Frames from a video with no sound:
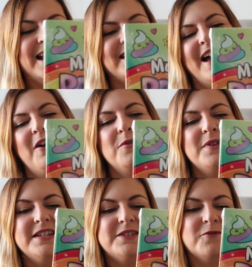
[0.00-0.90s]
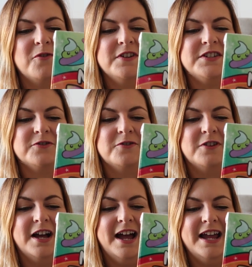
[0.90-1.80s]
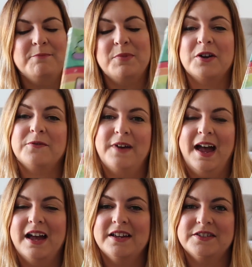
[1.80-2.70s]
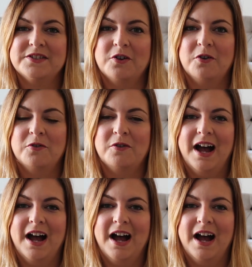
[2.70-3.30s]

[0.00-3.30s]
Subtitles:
Now this Rory saw at a book fair at school